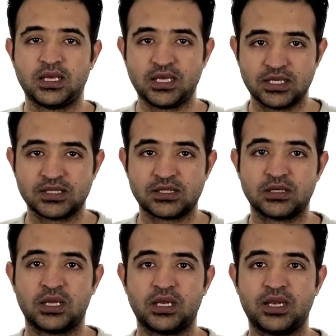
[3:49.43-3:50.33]
is
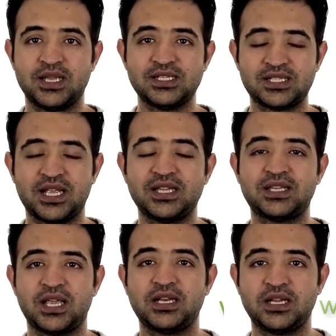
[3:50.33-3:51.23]
less than
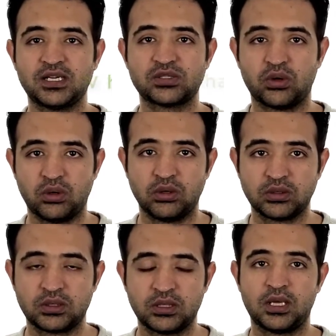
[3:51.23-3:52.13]
10 years old,